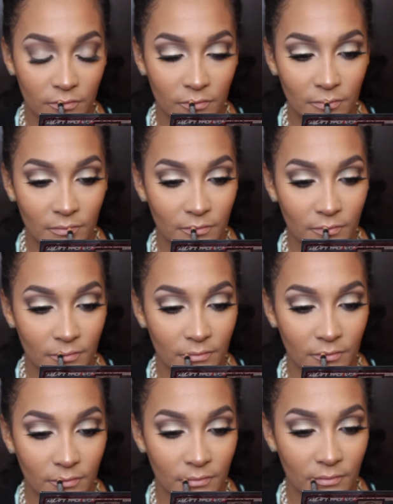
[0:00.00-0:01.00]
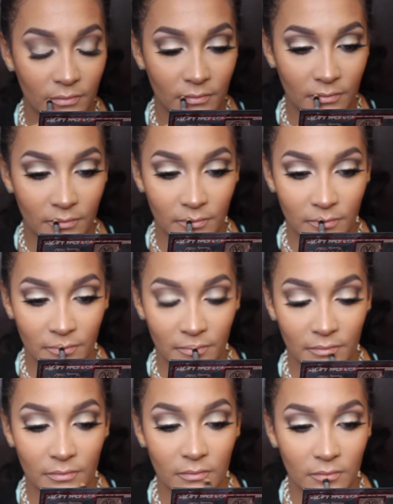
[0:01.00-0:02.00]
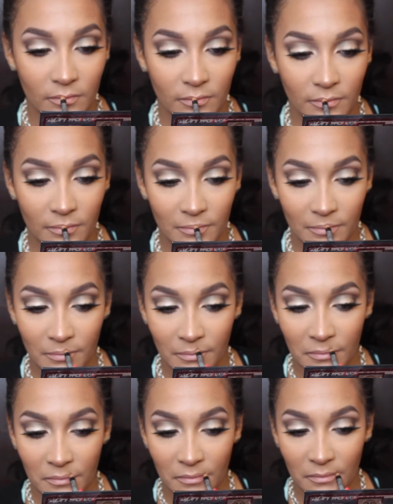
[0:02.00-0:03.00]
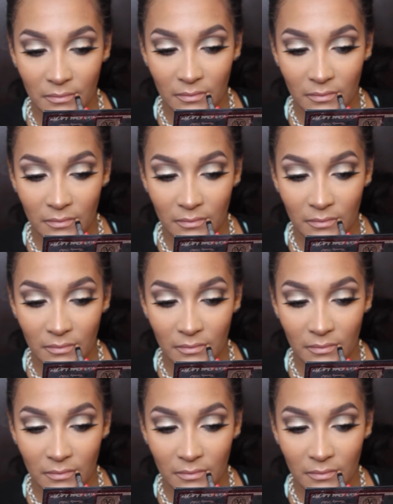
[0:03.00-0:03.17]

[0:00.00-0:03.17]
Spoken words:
Lining my lips with NYX Chocolate Lip Liner,